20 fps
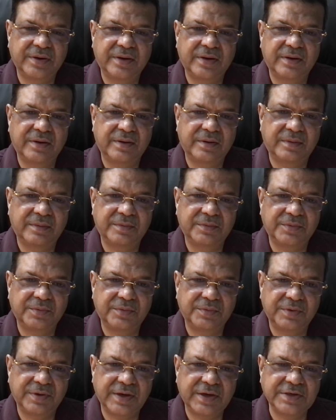
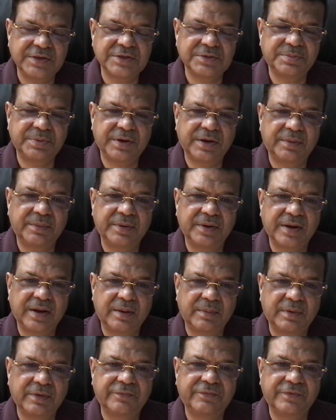your age is becoming
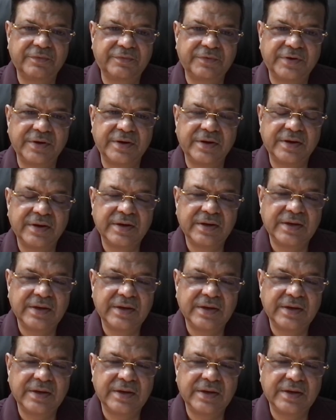above 50.